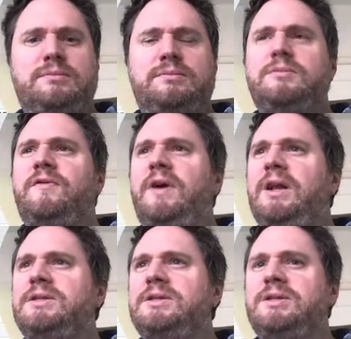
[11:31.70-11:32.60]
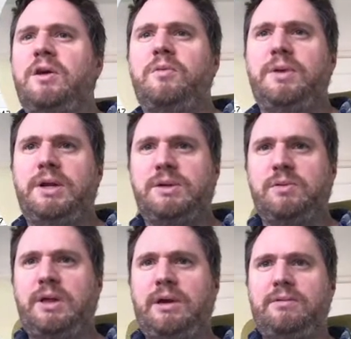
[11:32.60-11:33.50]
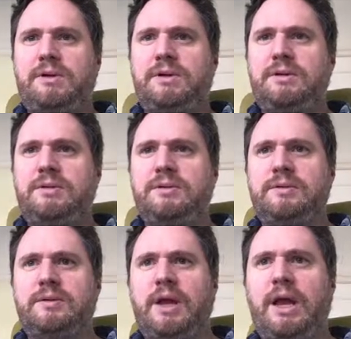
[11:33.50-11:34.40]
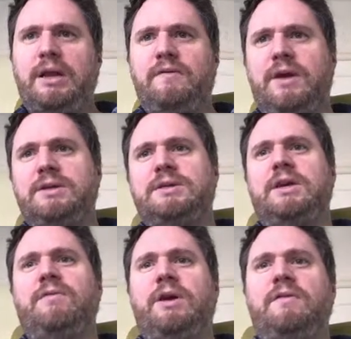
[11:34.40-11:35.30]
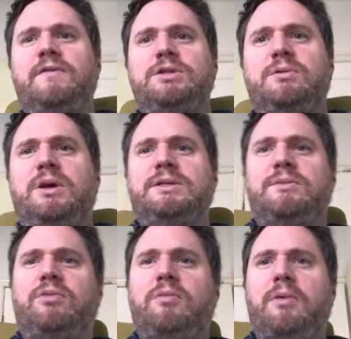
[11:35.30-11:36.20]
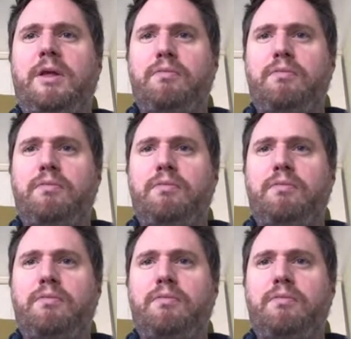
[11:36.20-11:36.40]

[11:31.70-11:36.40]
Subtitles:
In fact, let's just open it without any of that and see if we can visualize it properly.